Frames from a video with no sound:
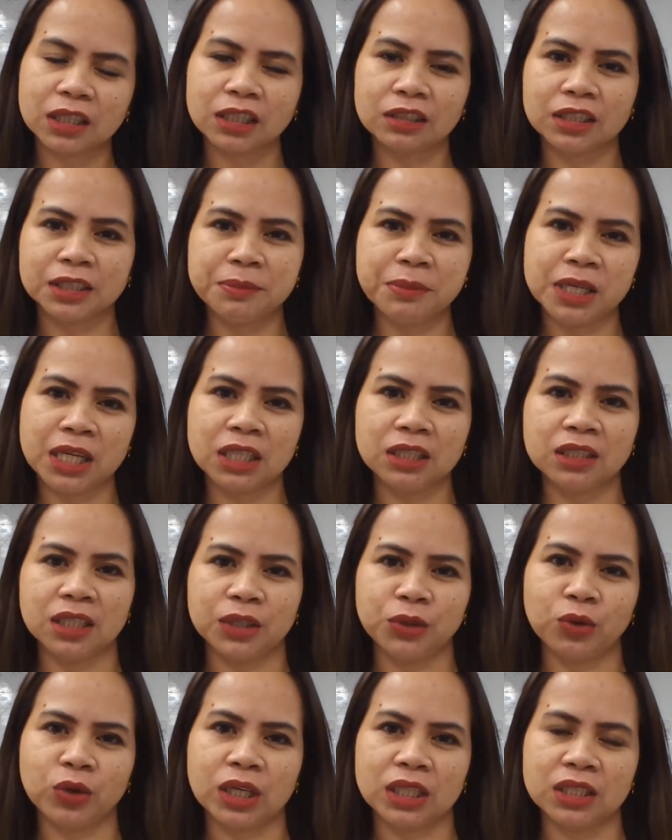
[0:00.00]
Terminate
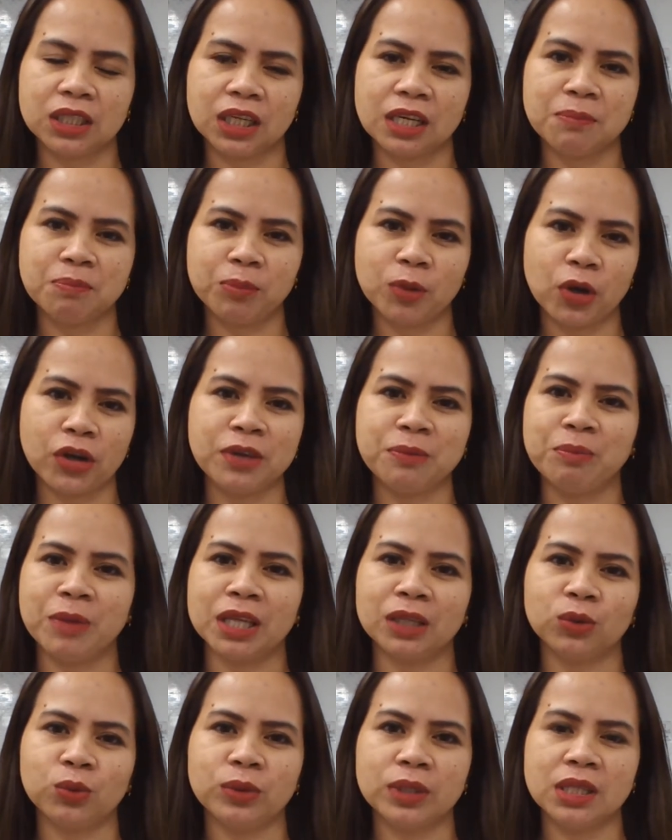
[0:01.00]
niya yung kanyang
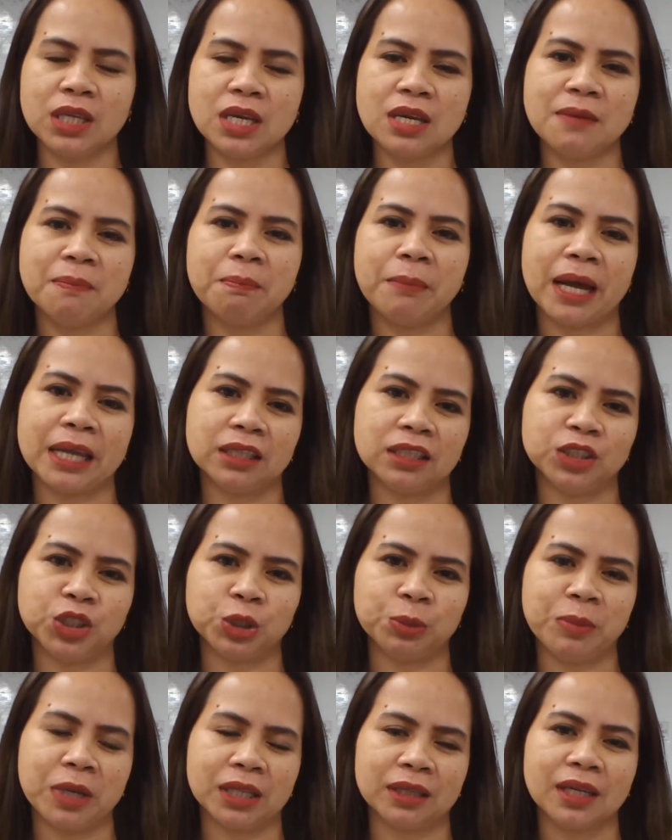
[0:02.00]
employment with the
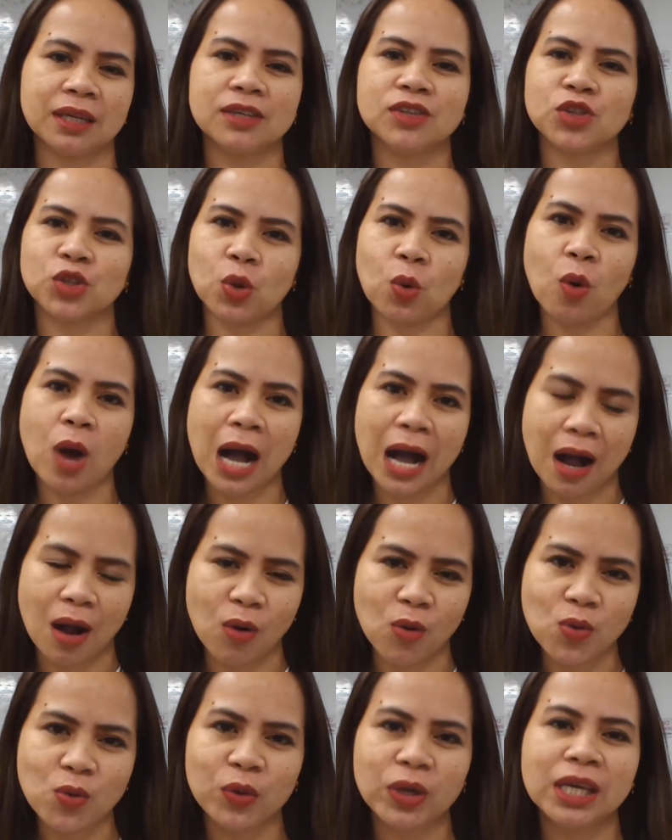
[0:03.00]
management. So,
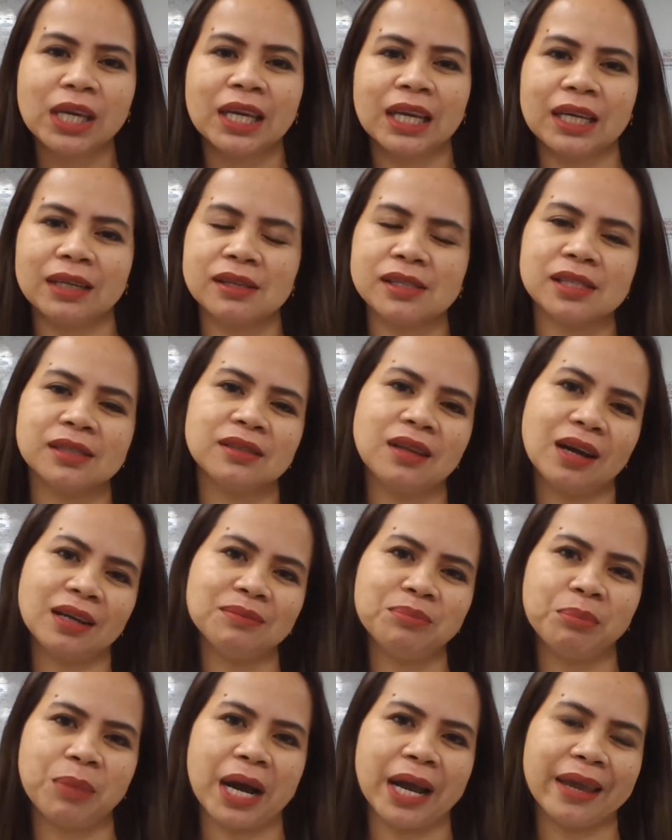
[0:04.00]
how? It is
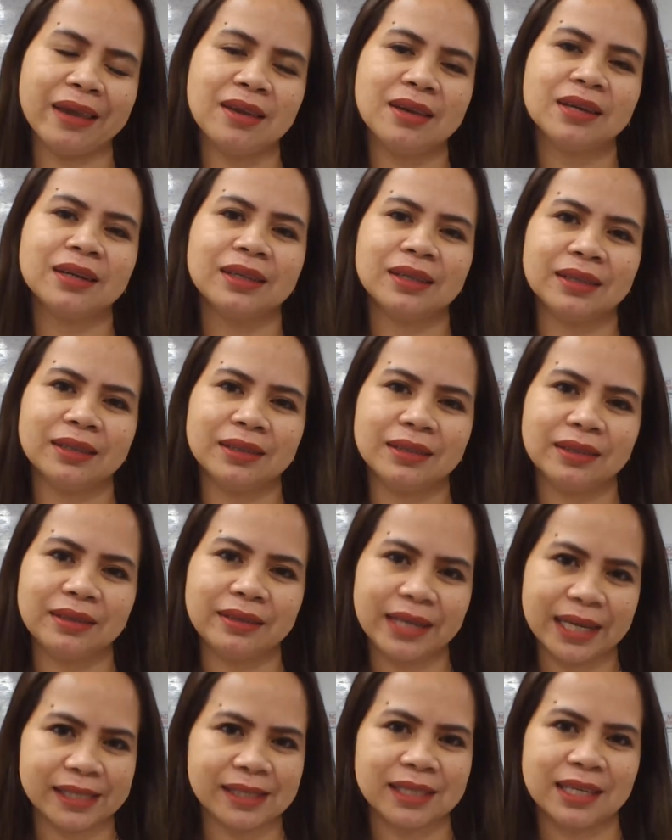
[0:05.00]
done by
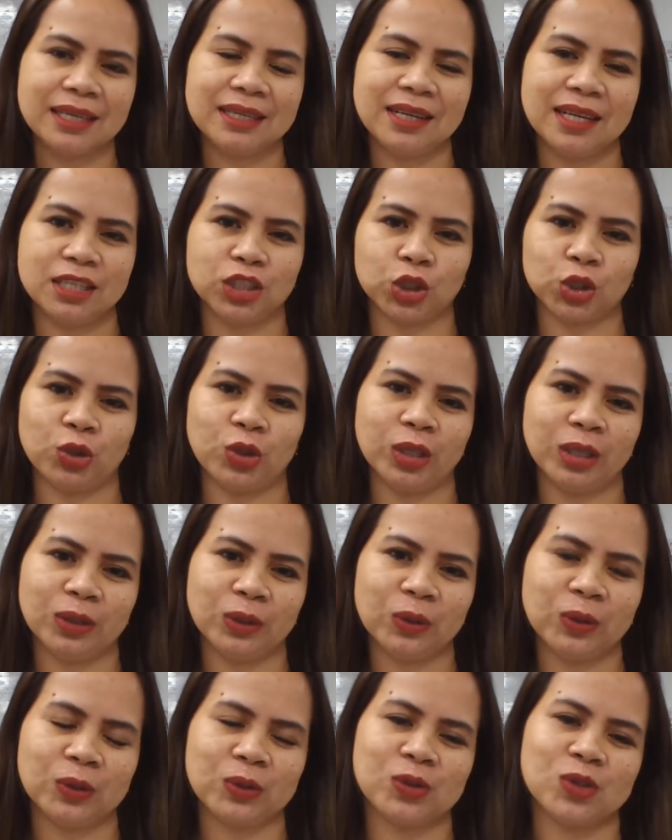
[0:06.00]
resignation.
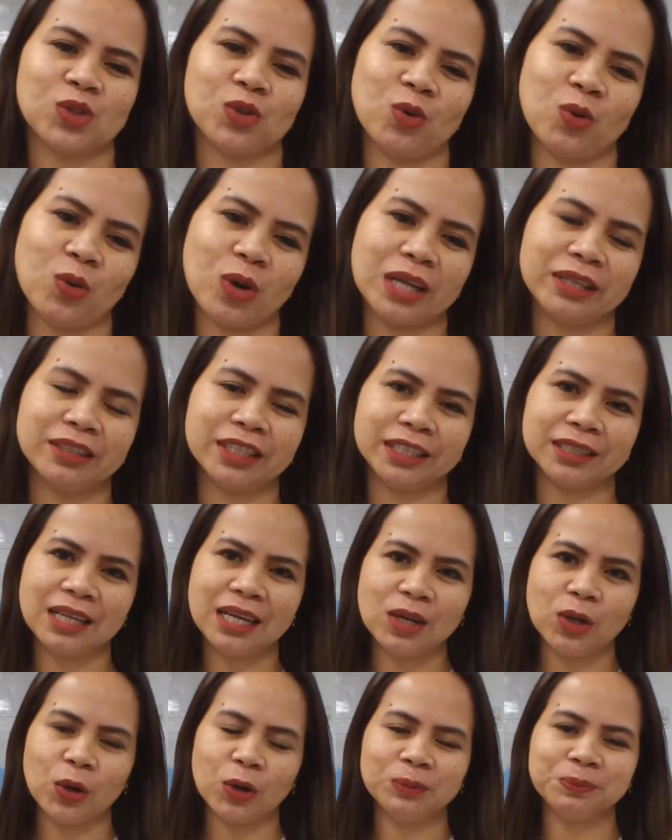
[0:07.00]
So, under the
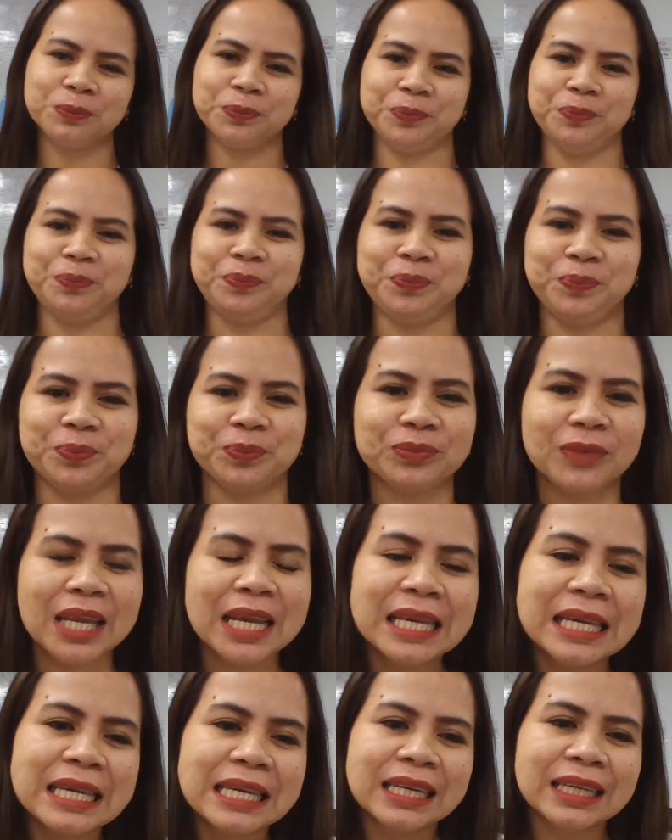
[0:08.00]
law,
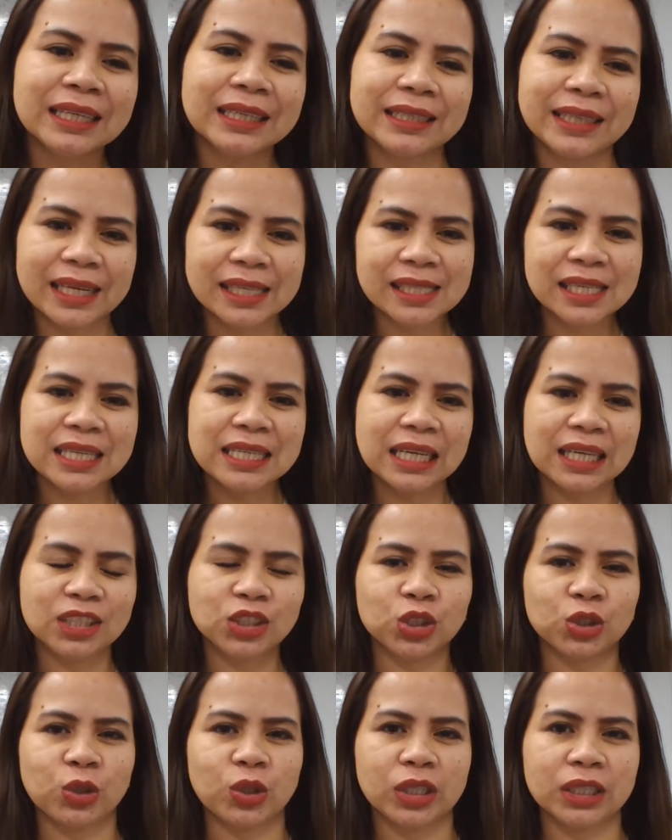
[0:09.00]

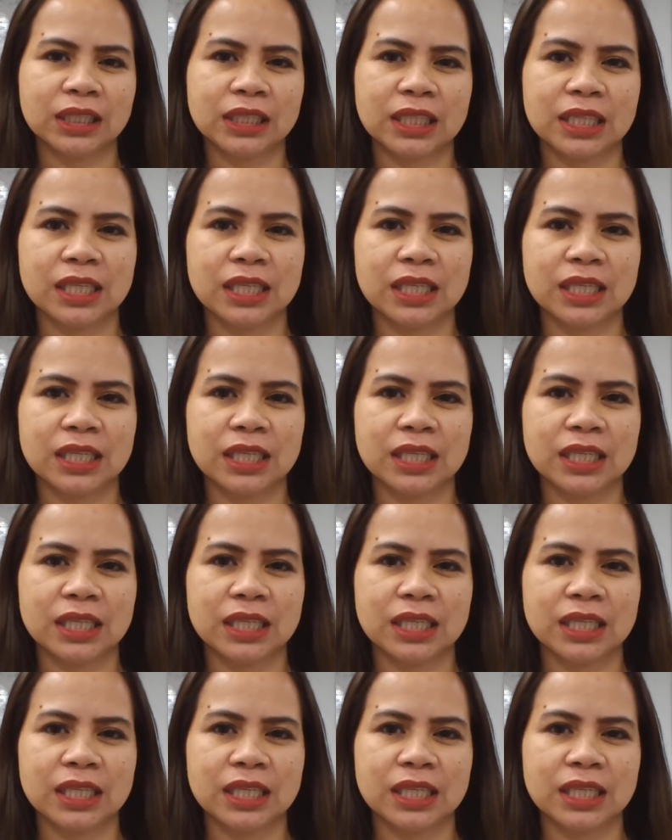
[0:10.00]
resignation